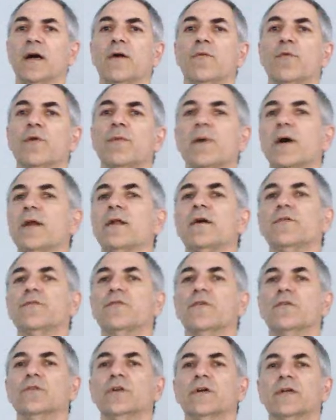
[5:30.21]
We might
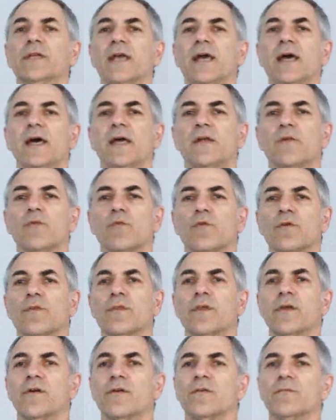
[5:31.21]
also look at, were
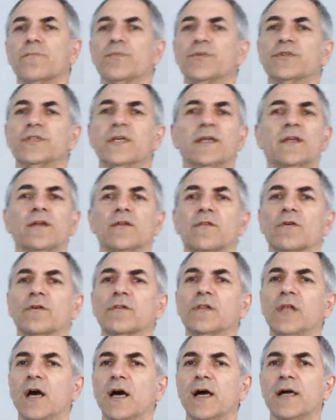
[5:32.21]
there particular
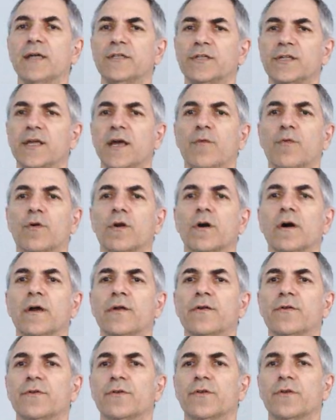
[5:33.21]
lines that were
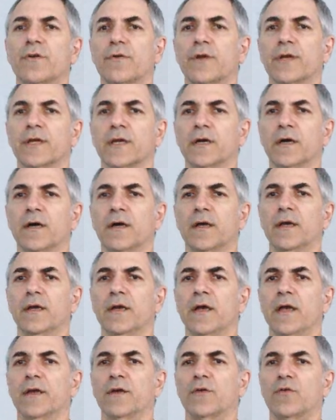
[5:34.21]
uttered during
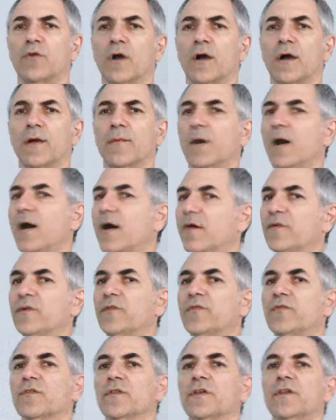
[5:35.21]
a crime?
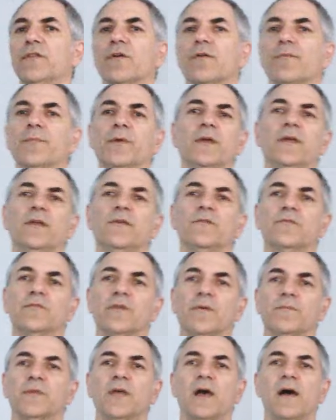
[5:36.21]
Obviously, there'll be
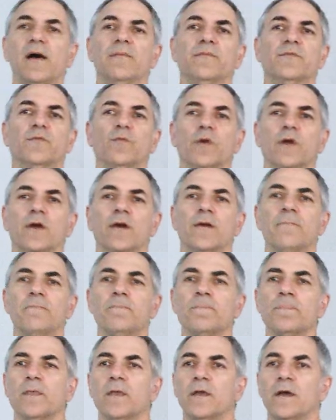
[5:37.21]
some times where
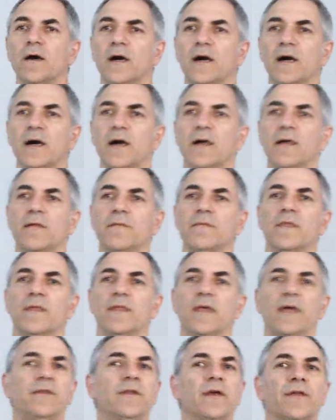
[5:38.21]

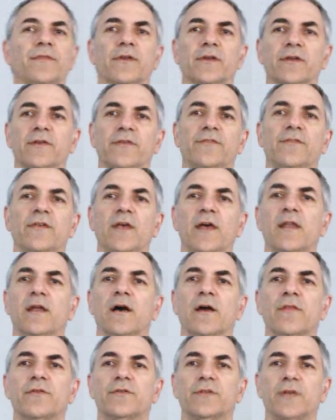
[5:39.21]
that nothing is said.
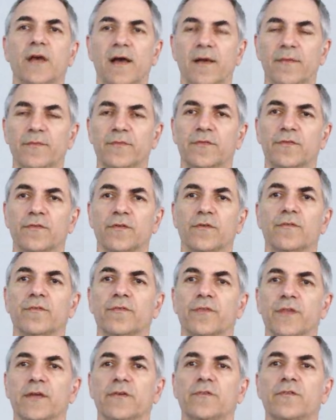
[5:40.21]
Other times, certain
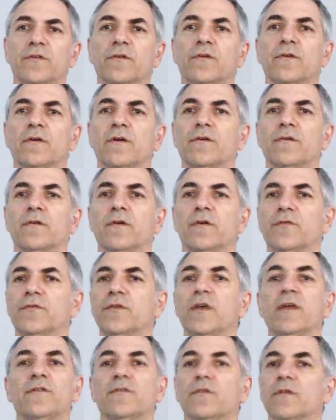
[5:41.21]
things are
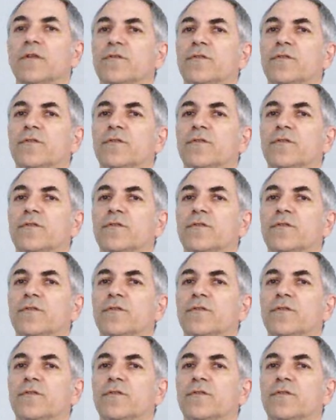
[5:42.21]
said.